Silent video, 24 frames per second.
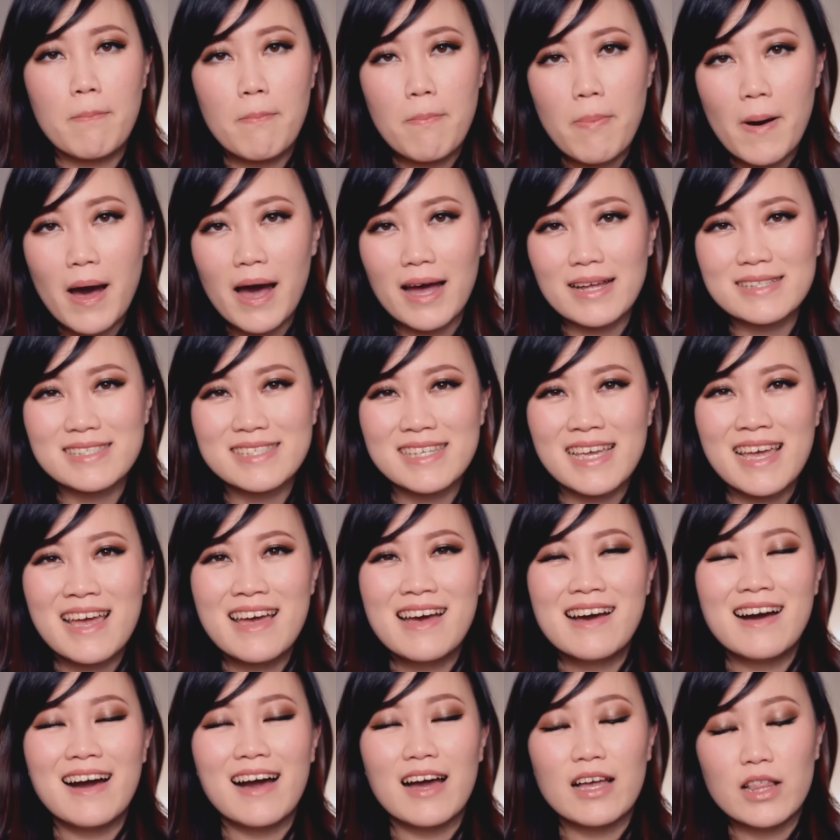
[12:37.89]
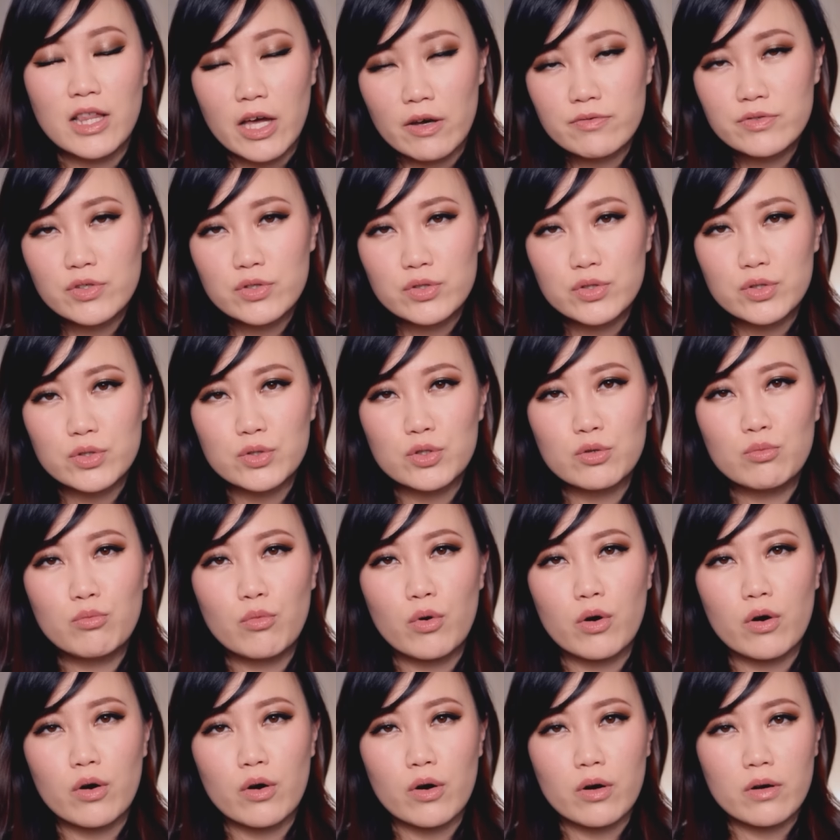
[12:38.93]
But I love to do
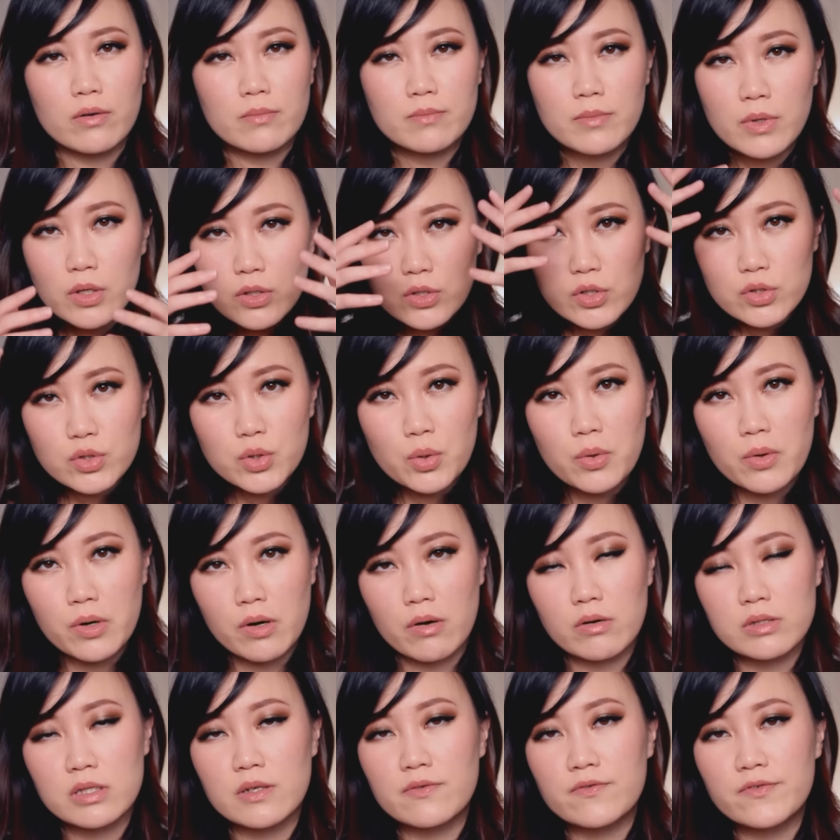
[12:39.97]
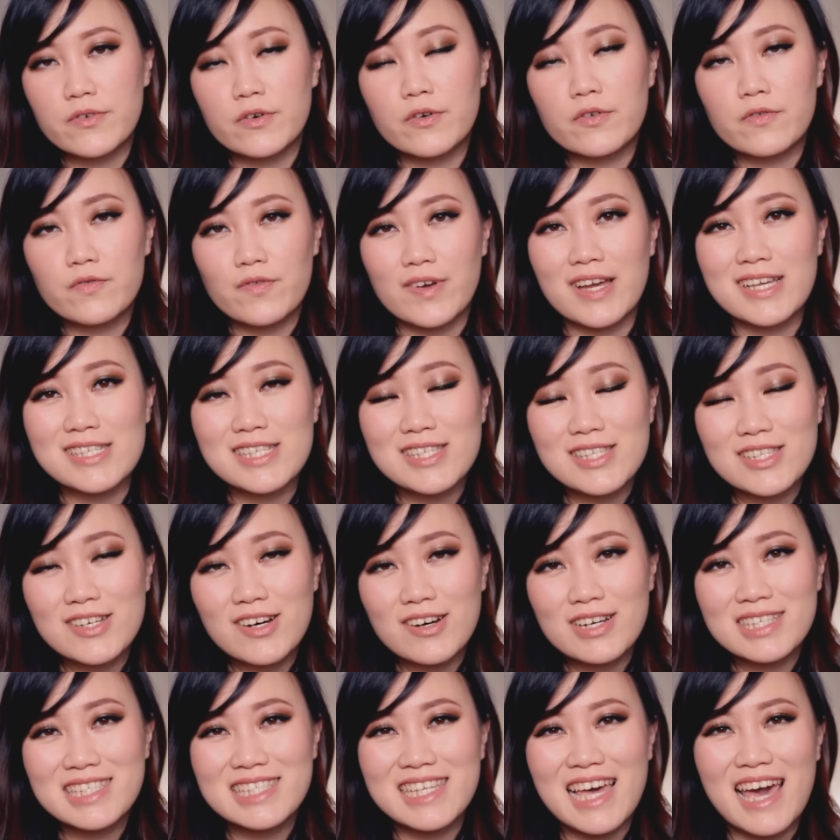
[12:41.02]
more tutorials and full face
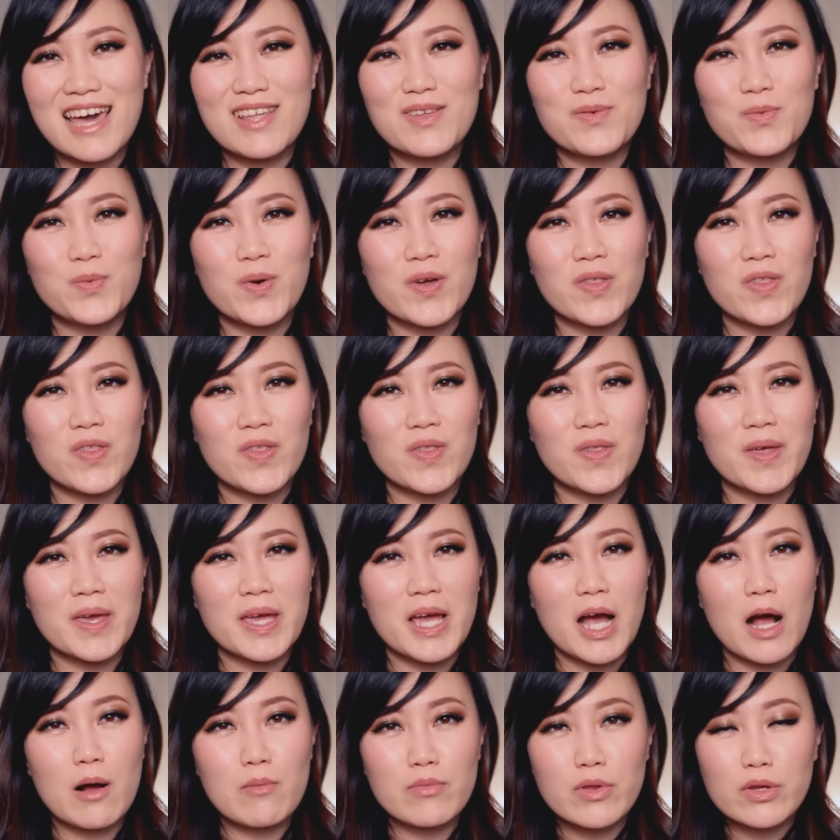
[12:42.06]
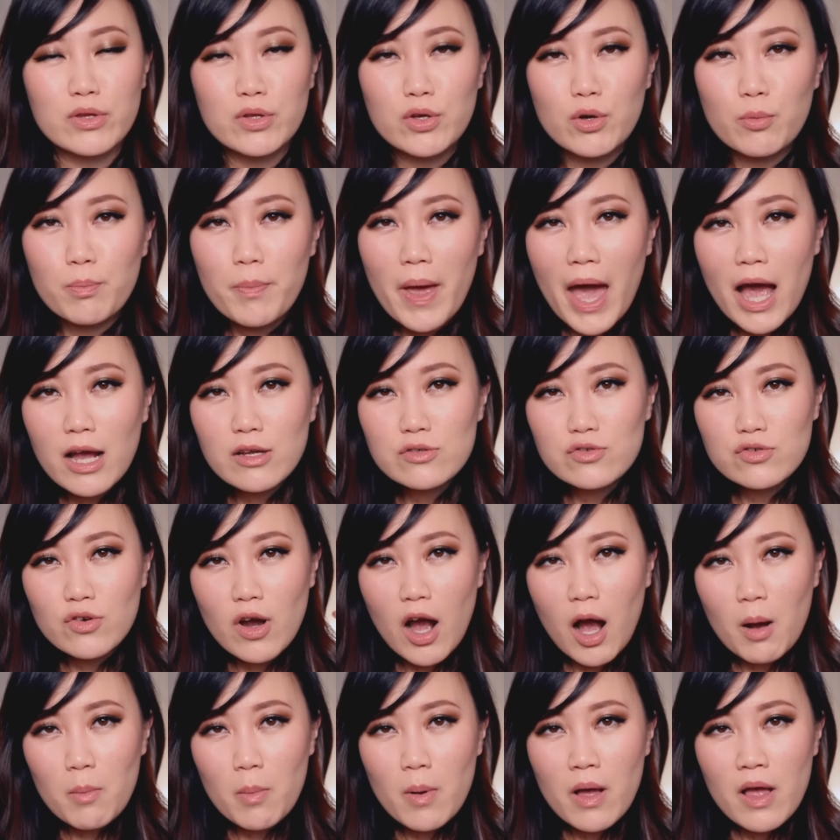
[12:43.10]
looks and with the, um, the new
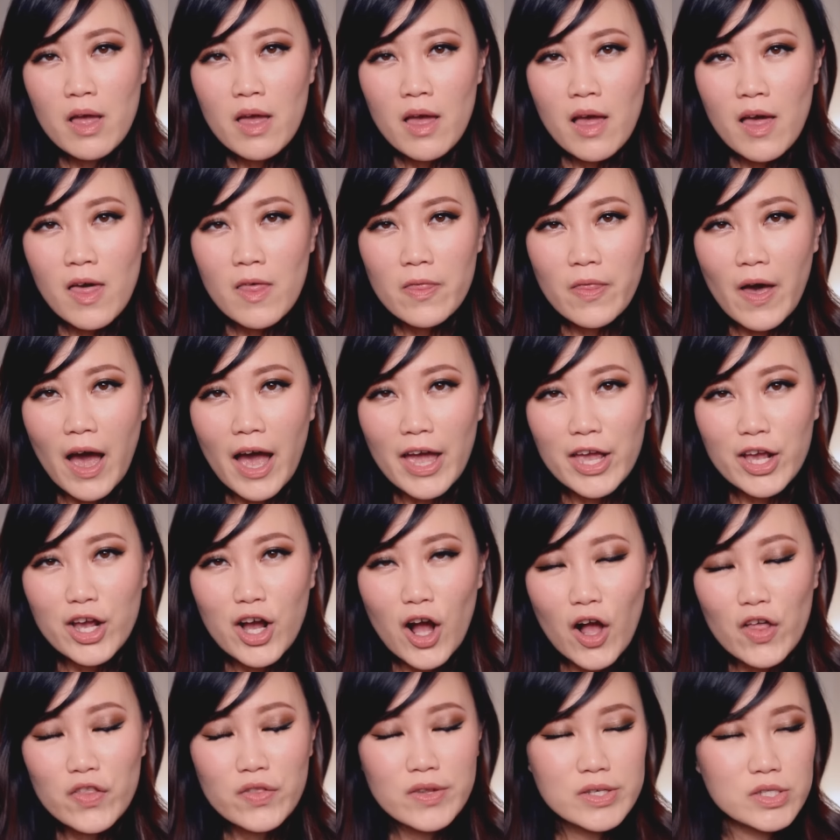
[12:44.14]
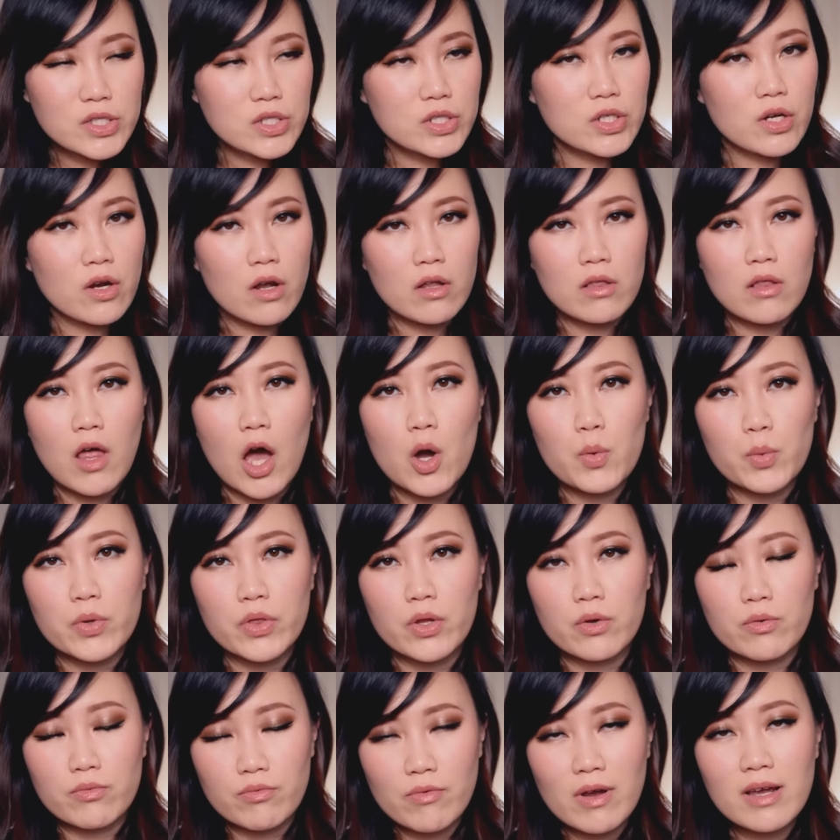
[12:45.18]
backdrop that I got this year along with
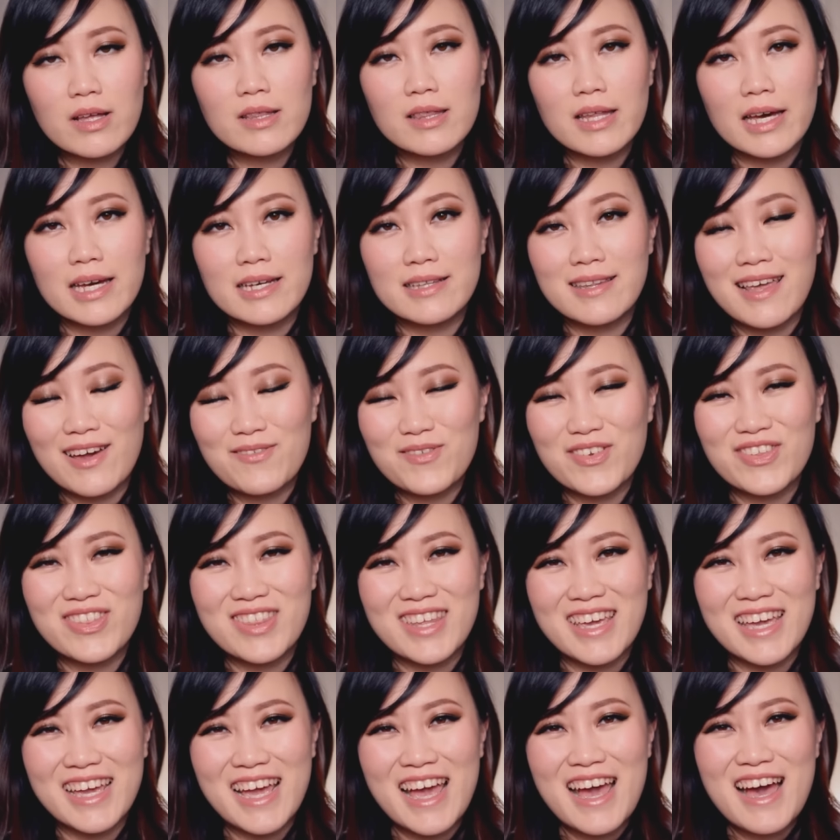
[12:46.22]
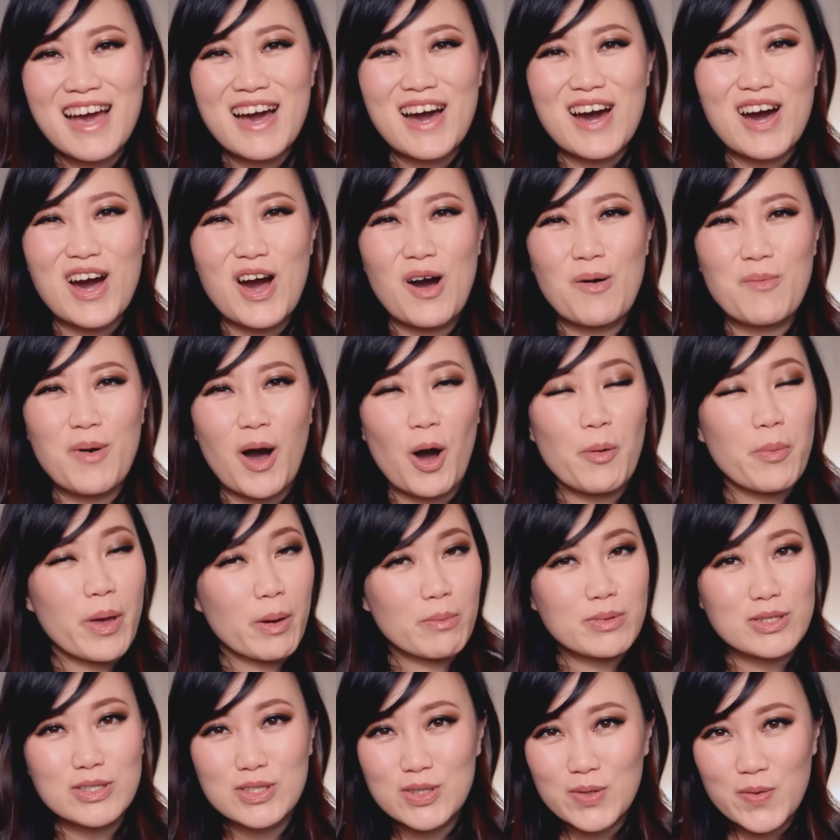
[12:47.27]
the ring light and everything, um, I'll be
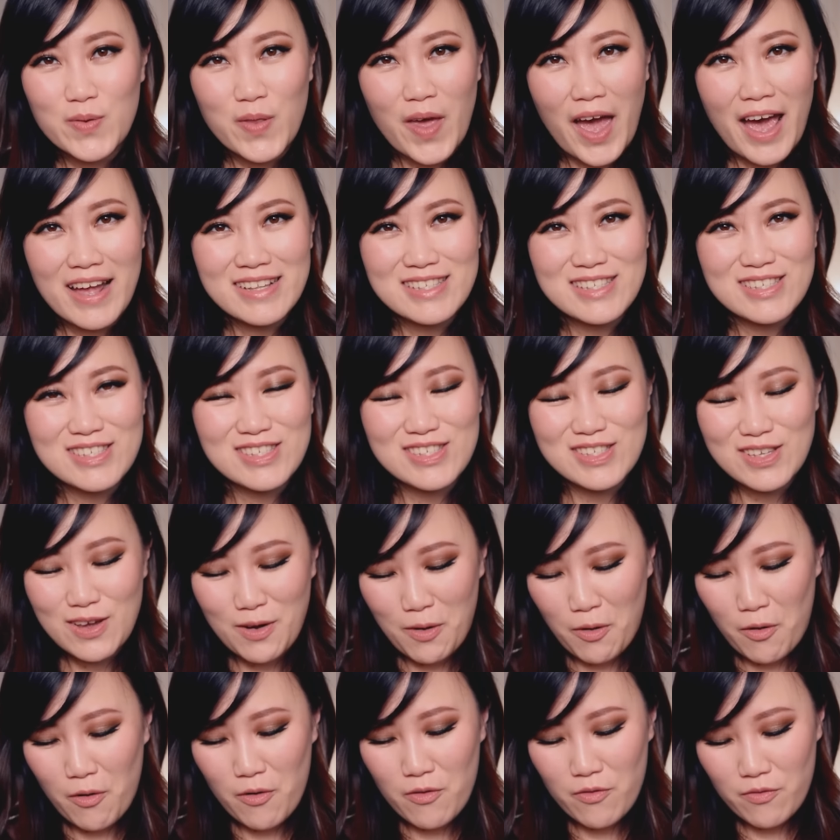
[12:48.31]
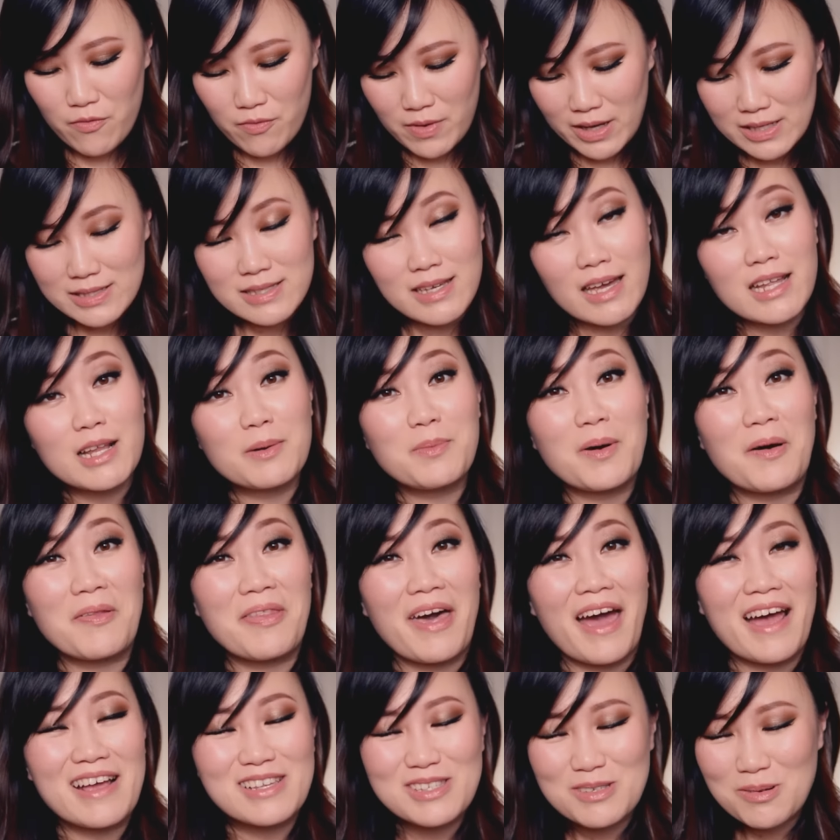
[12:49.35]
able to do that. So excited about
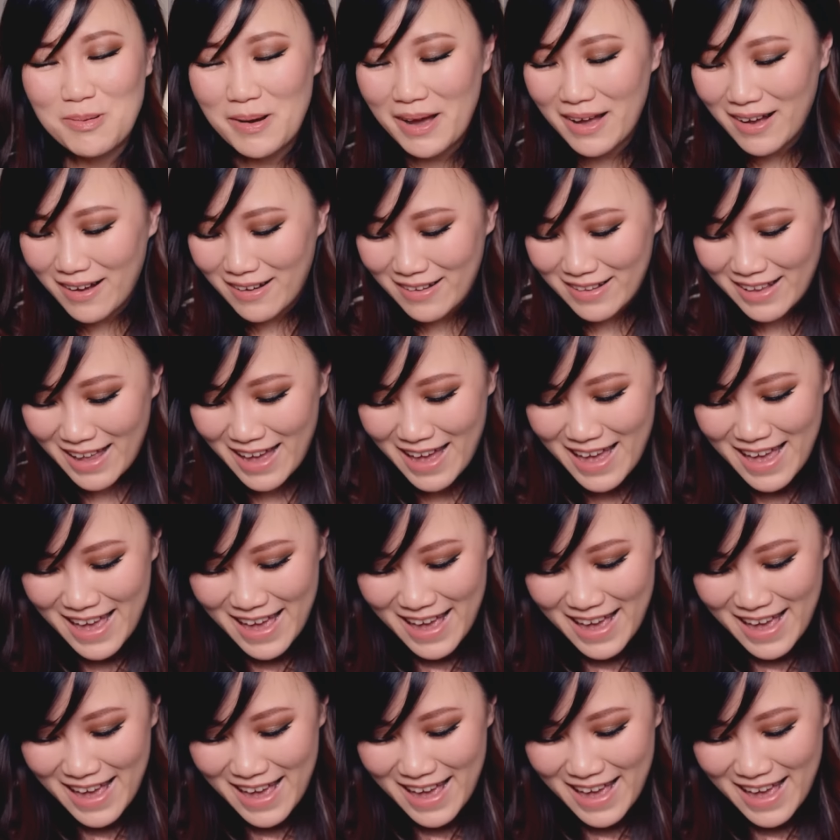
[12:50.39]
that as well.